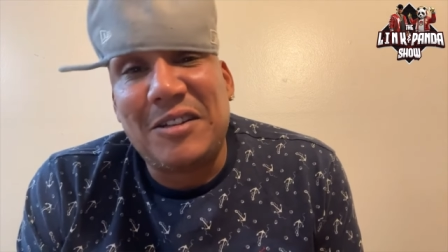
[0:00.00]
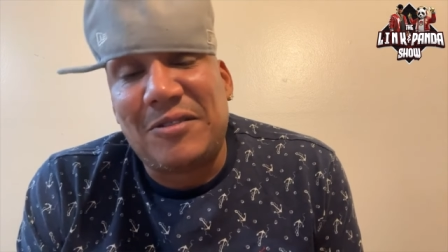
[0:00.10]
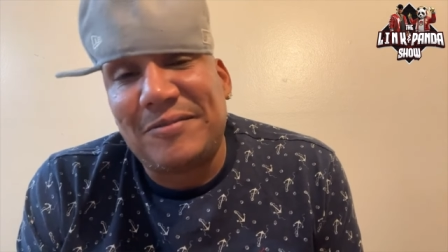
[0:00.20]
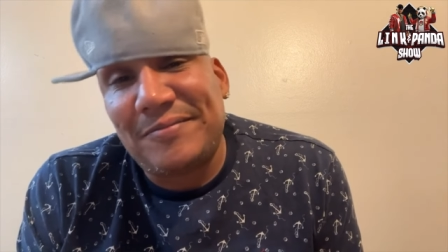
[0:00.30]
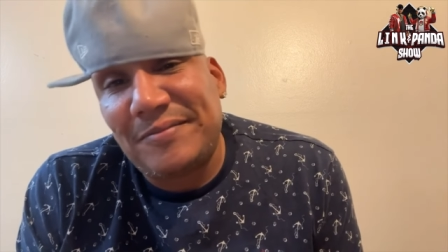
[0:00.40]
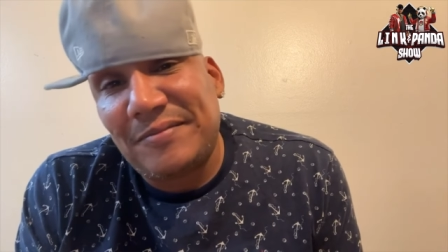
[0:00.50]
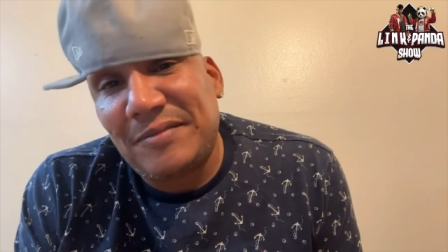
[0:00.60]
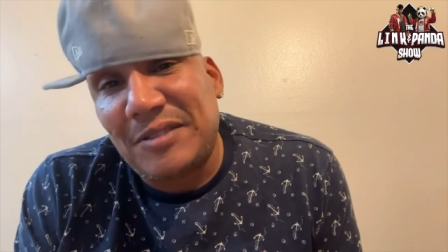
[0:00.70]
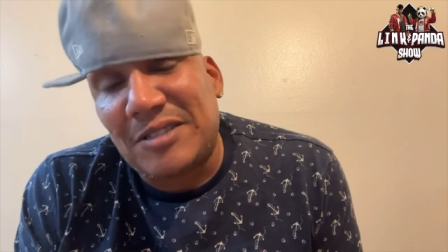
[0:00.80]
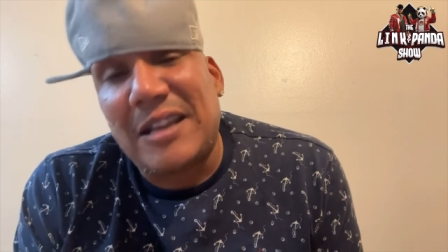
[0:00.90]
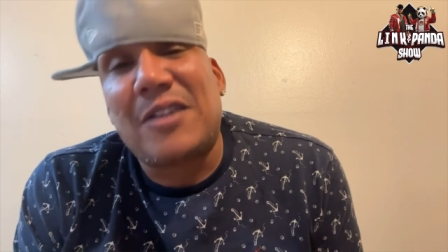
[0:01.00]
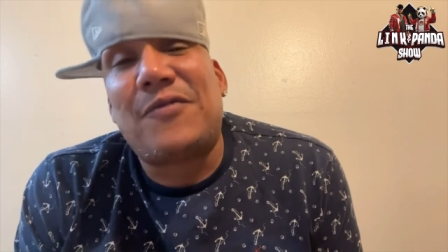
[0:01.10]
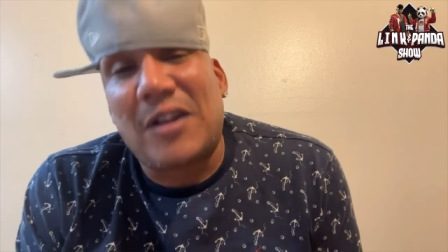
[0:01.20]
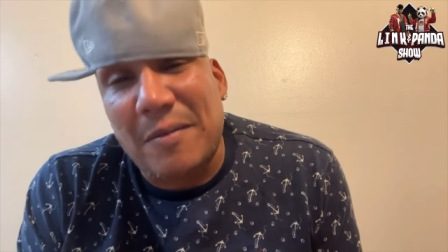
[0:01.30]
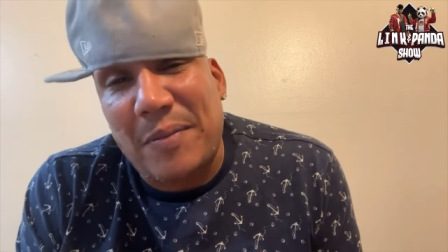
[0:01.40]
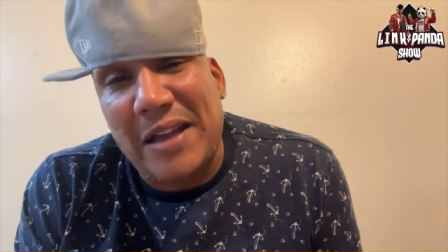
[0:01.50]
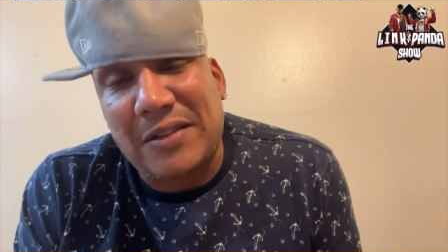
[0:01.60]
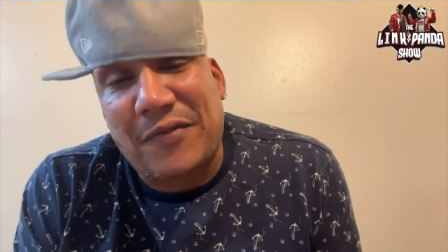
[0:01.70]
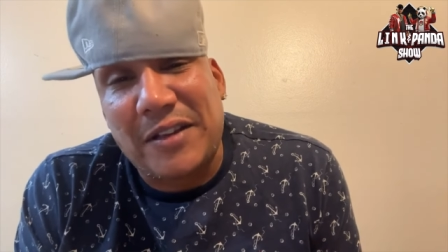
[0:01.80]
You know? Just like your fucking panda